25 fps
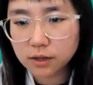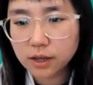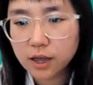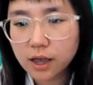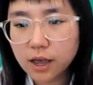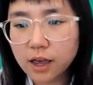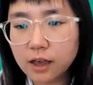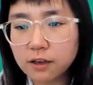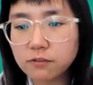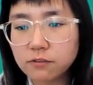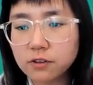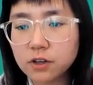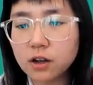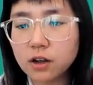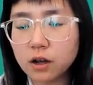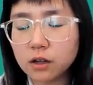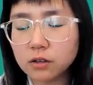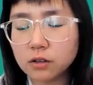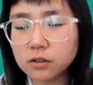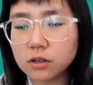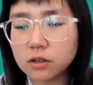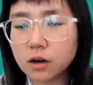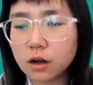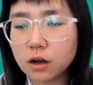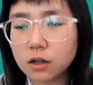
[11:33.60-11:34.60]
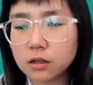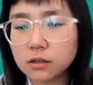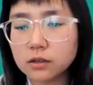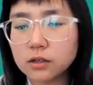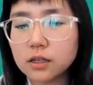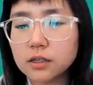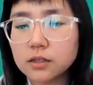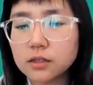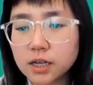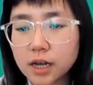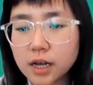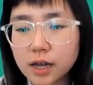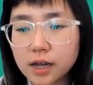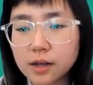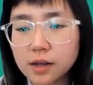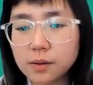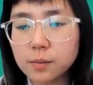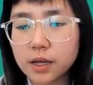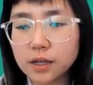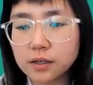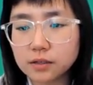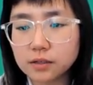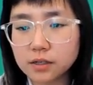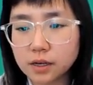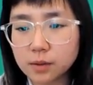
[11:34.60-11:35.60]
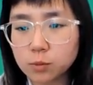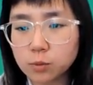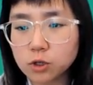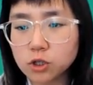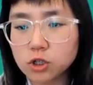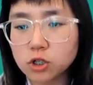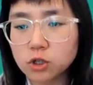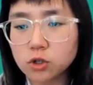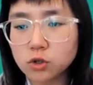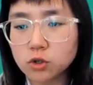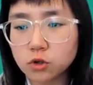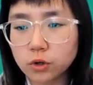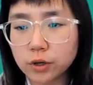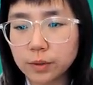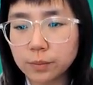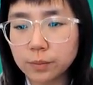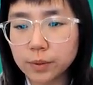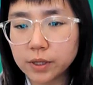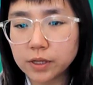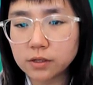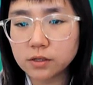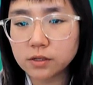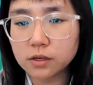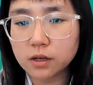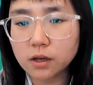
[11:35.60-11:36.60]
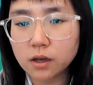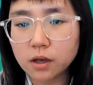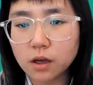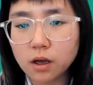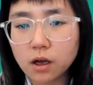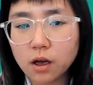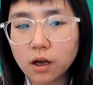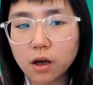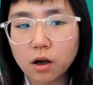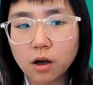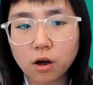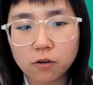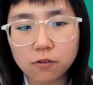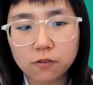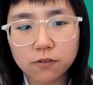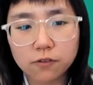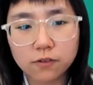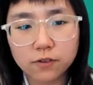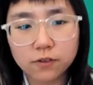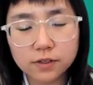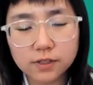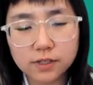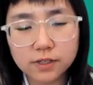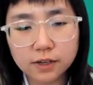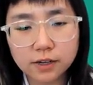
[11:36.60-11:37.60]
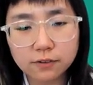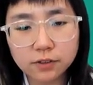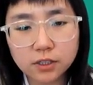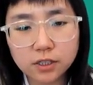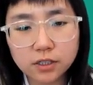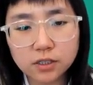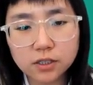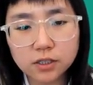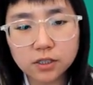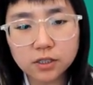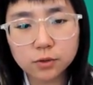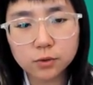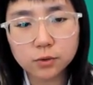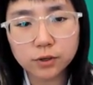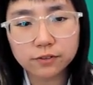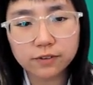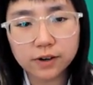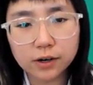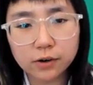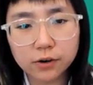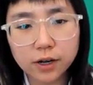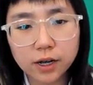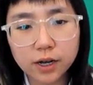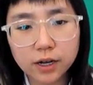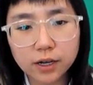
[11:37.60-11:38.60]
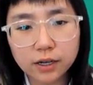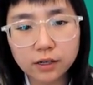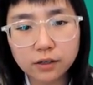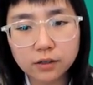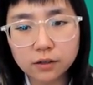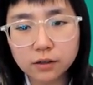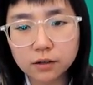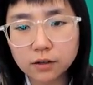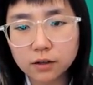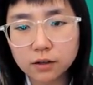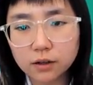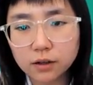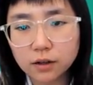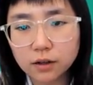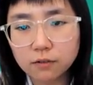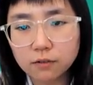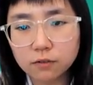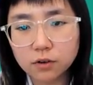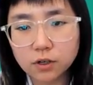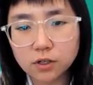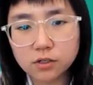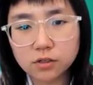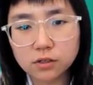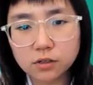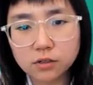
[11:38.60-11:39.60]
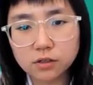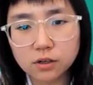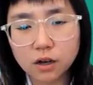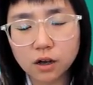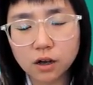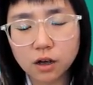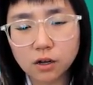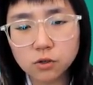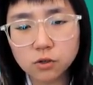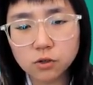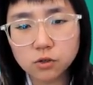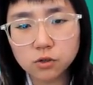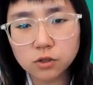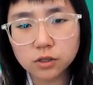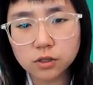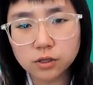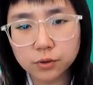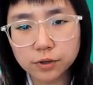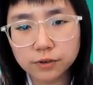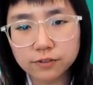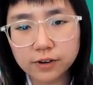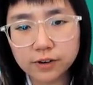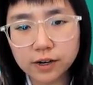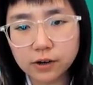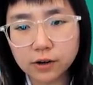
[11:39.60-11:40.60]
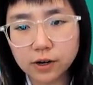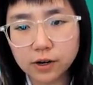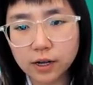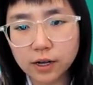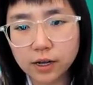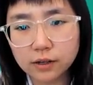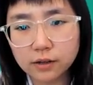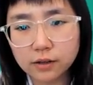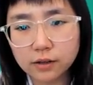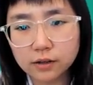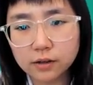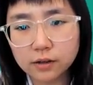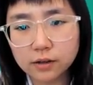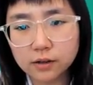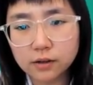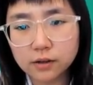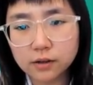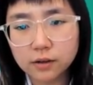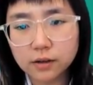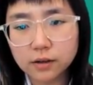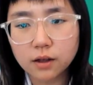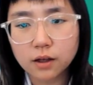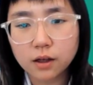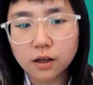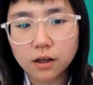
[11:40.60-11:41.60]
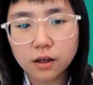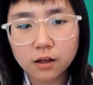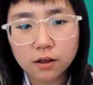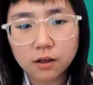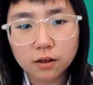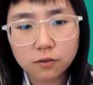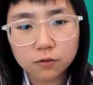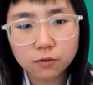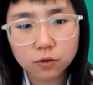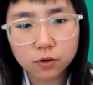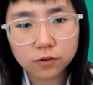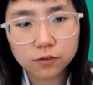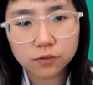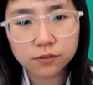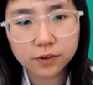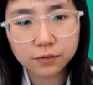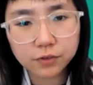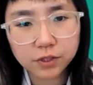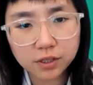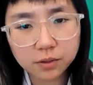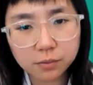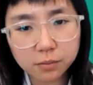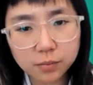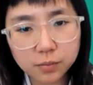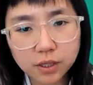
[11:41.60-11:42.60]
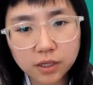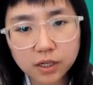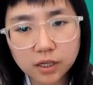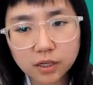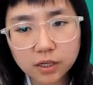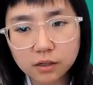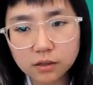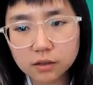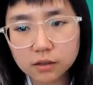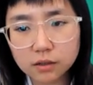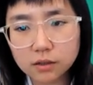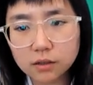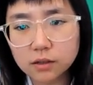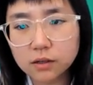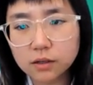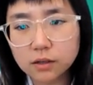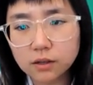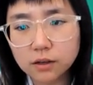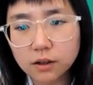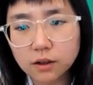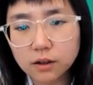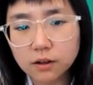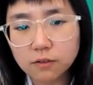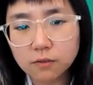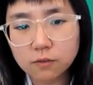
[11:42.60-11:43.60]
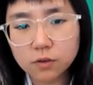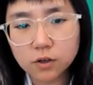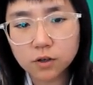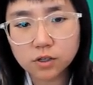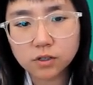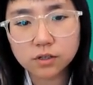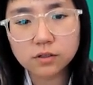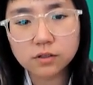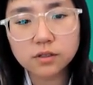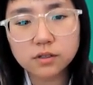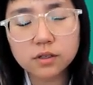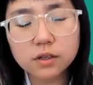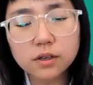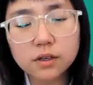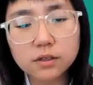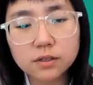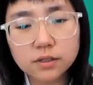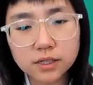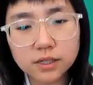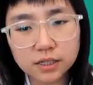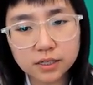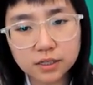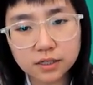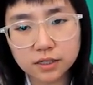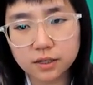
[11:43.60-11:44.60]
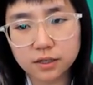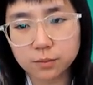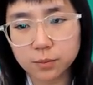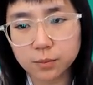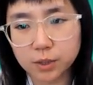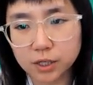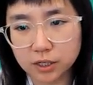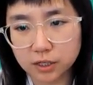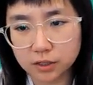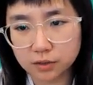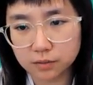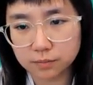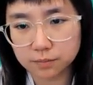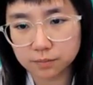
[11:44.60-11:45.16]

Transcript: having undergone time and temperature treatments of 70 degrees Fahrenheit versus 100 degrees Fahrenheit for 15 minutes versus 60 minutes.